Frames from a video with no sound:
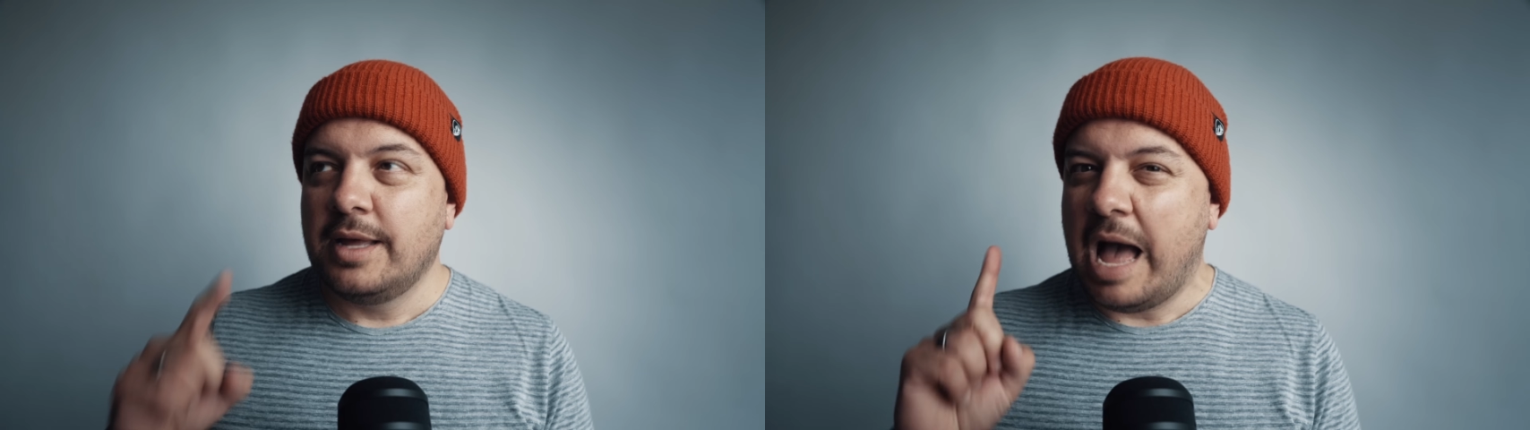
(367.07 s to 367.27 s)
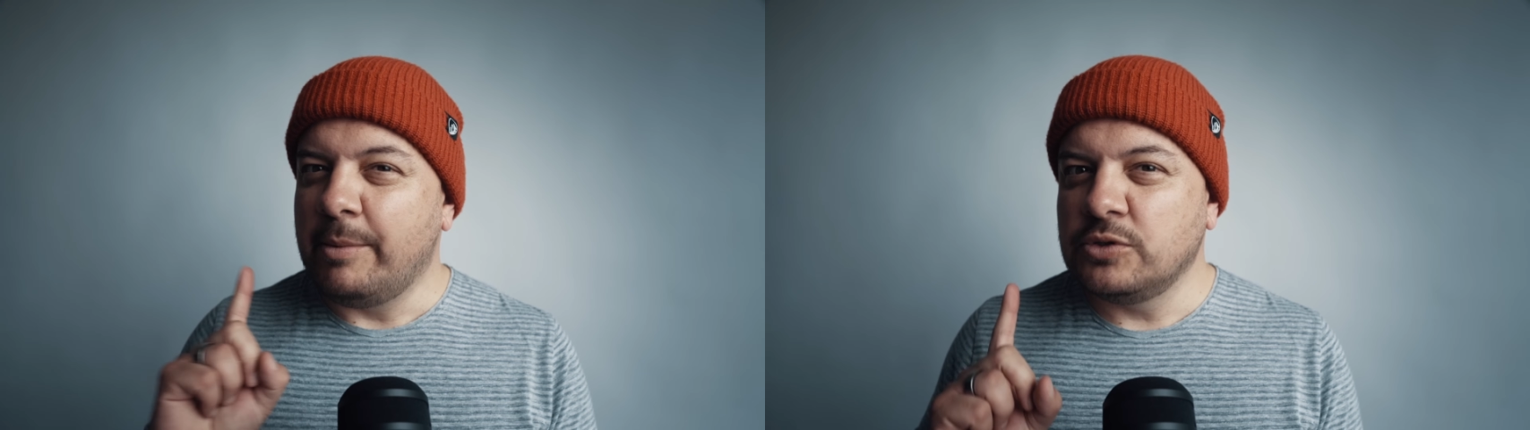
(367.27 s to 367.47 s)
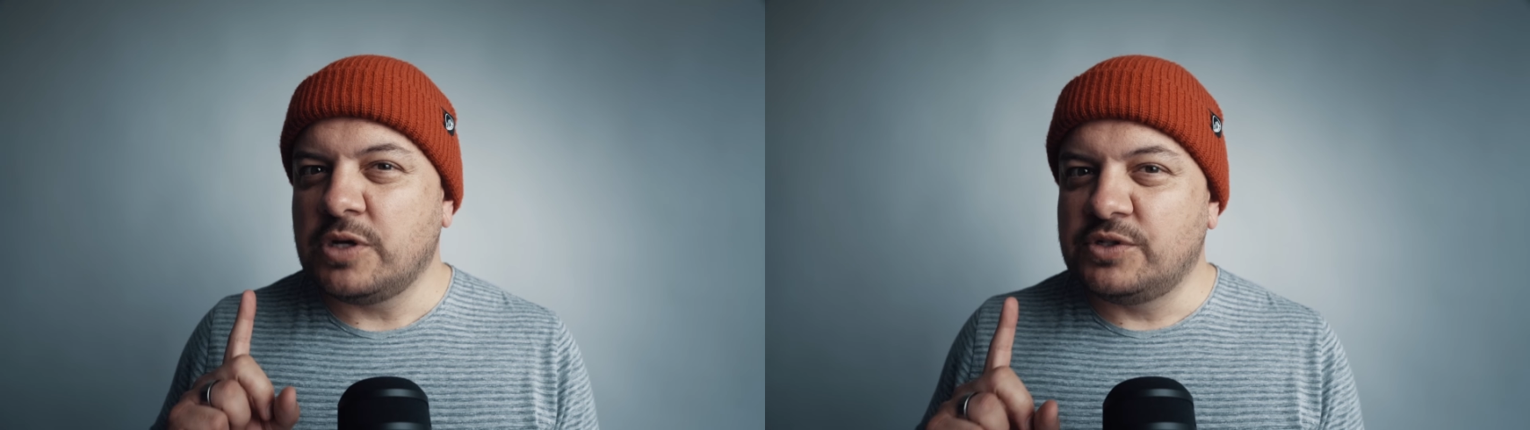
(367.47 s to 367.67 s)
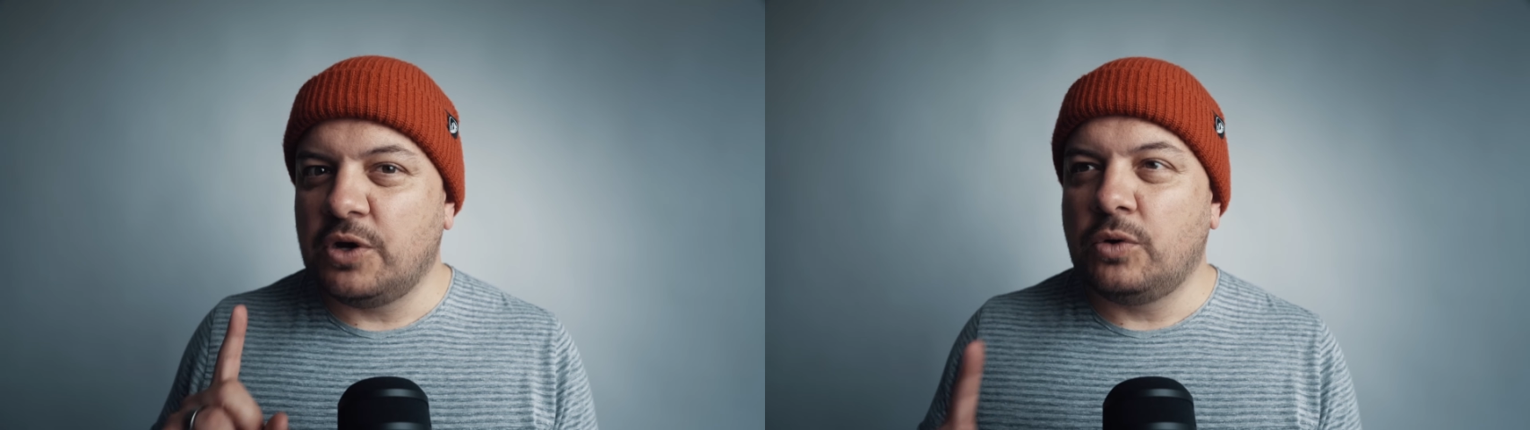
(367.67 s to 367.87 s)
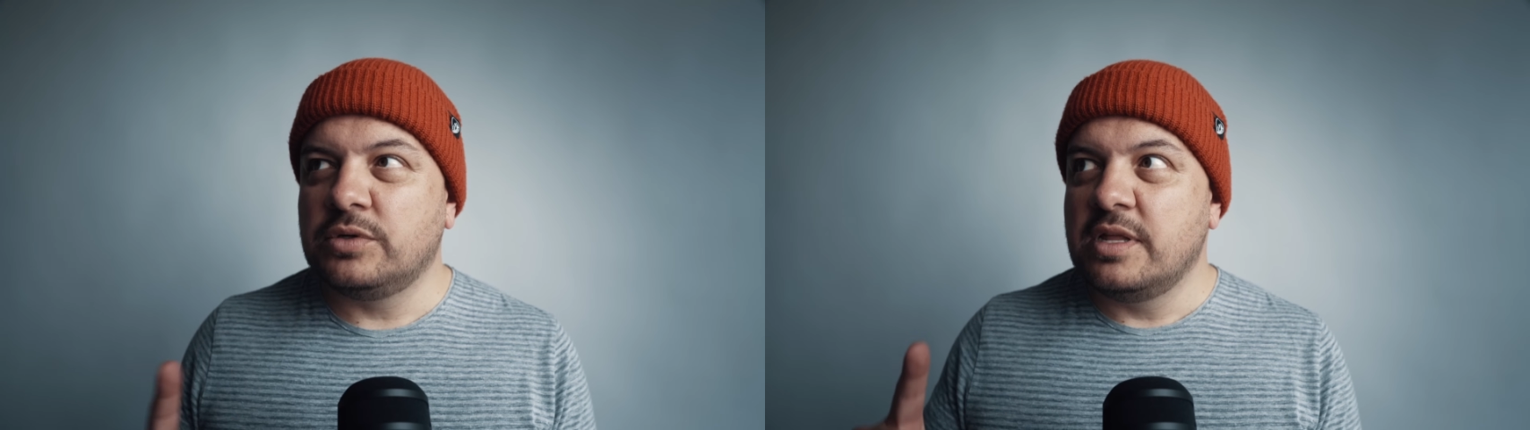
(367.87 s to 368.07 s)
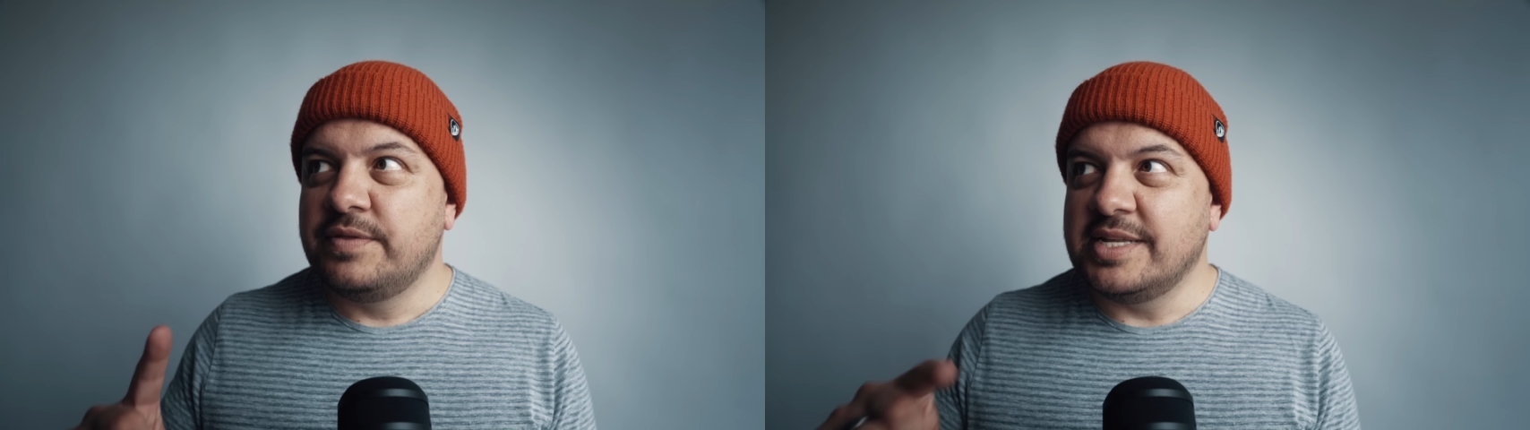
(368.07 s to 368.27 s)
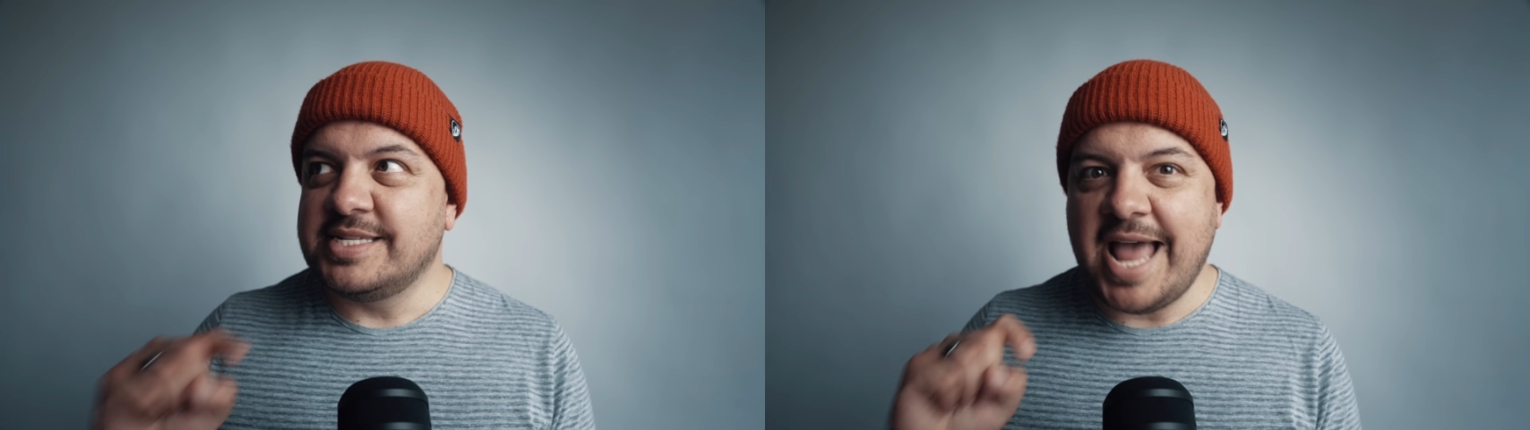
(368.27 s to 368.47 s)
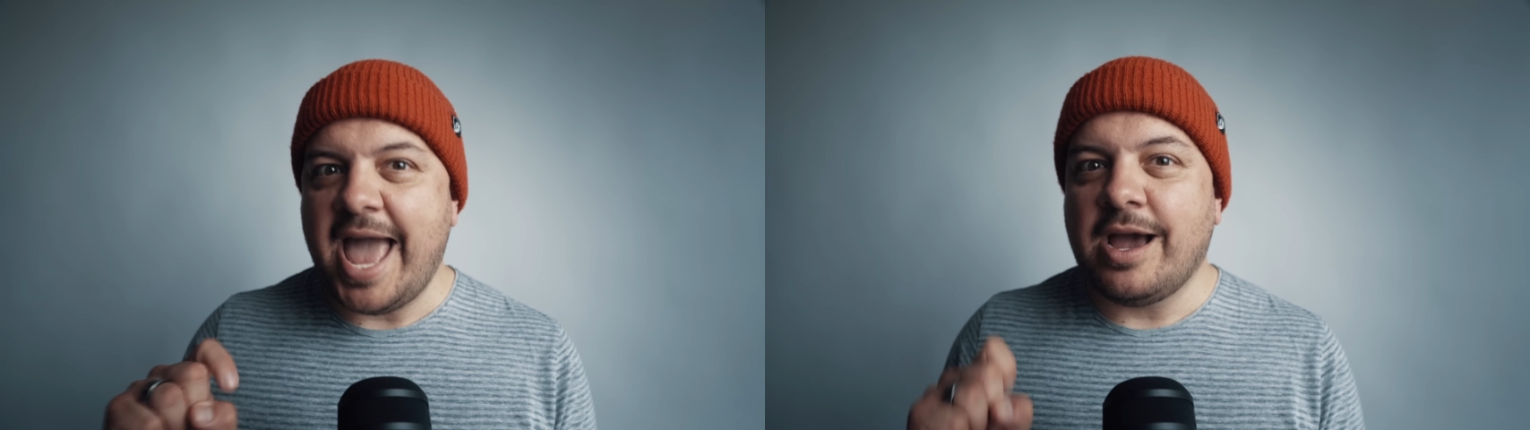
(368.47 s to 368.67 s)
I'm also told that there's
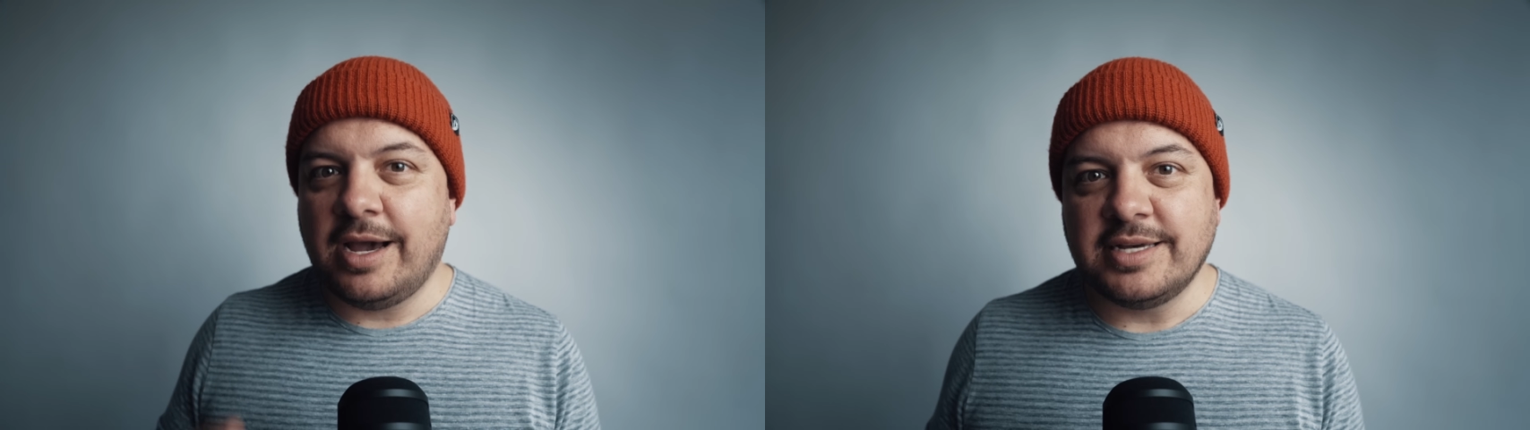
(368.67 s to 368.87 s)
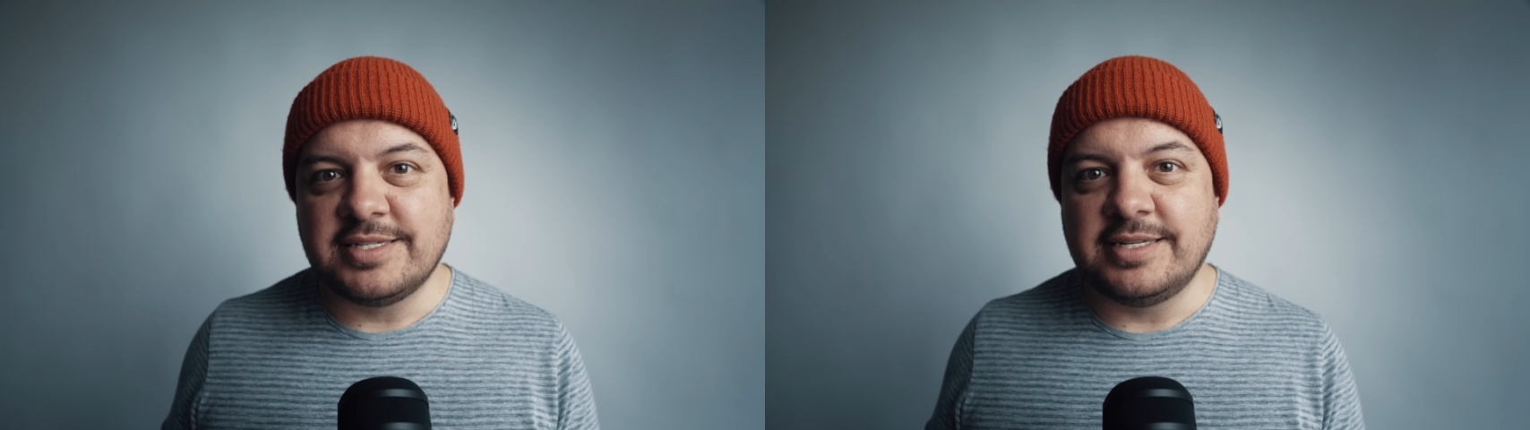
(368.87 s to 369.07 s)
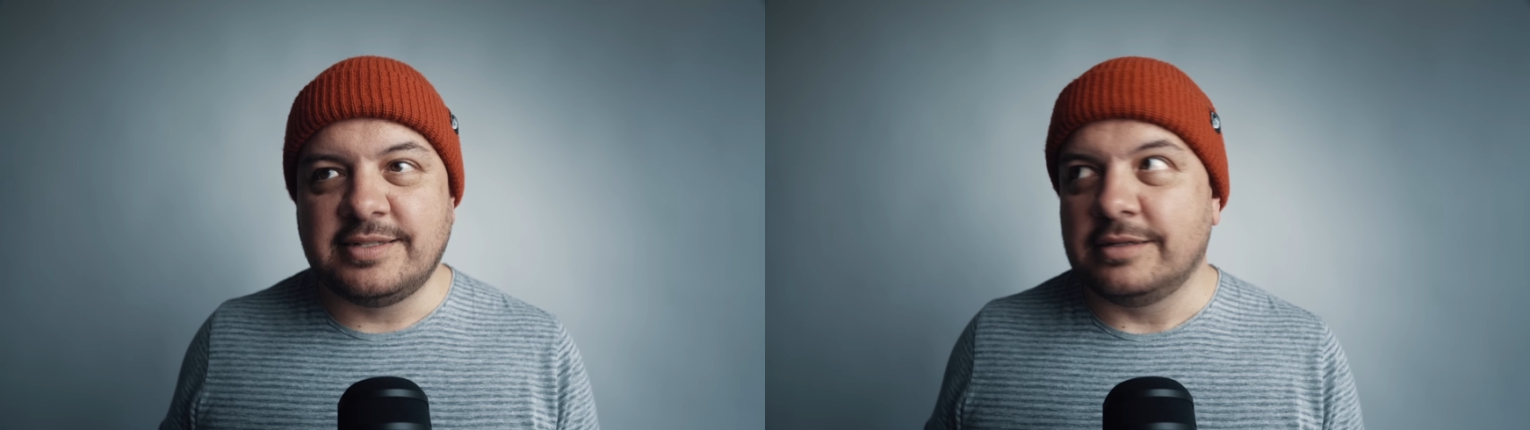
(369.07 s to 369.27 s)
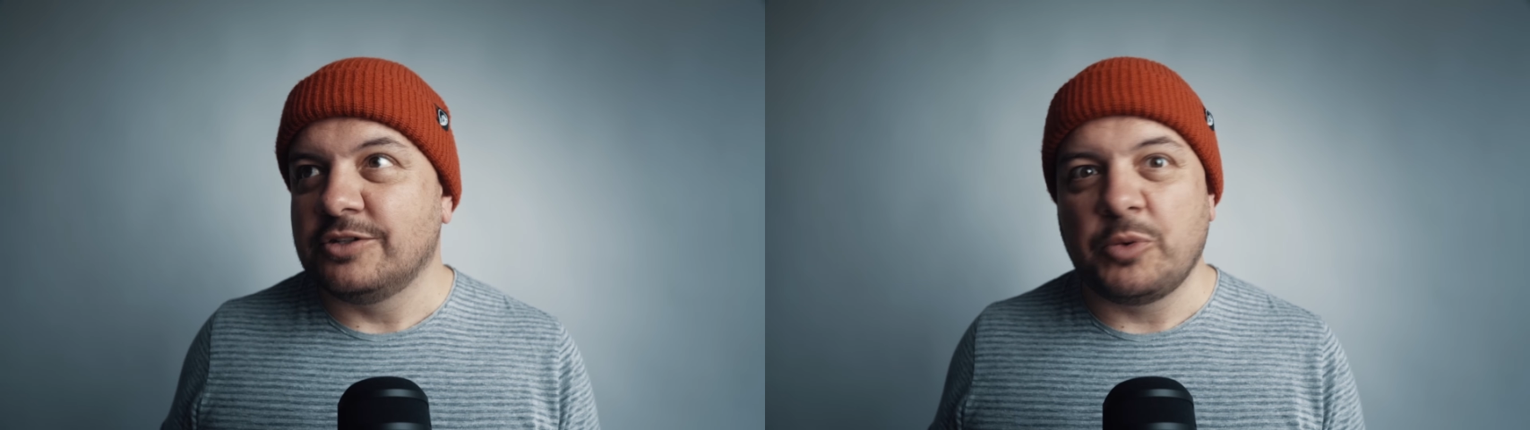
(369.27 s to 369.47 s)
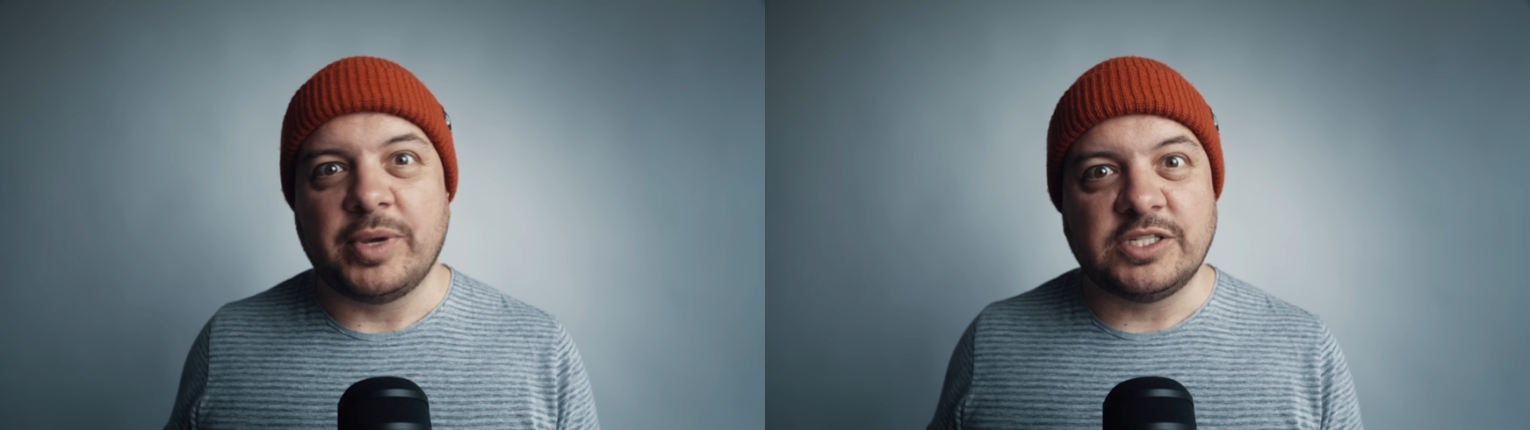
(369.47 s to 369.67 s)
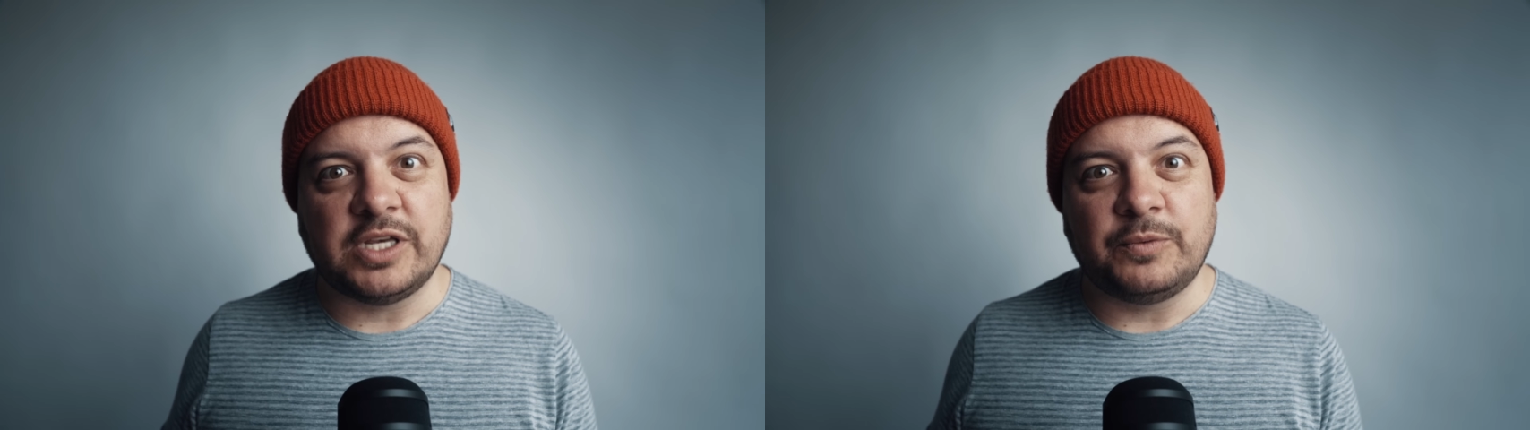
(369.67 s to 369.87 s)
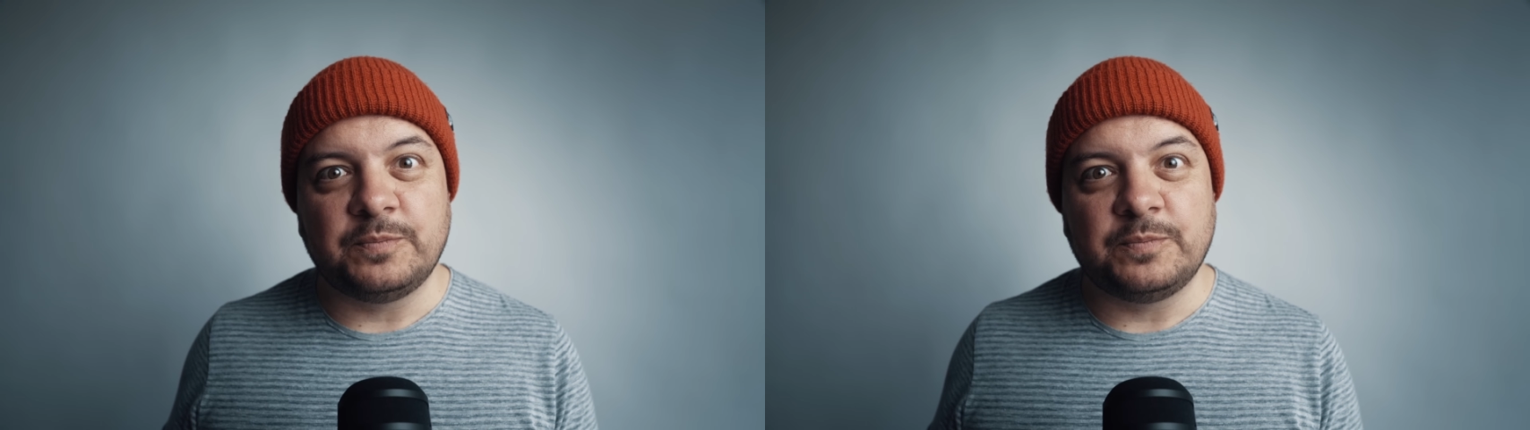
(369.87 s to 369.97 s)
an A I assistant coming soon.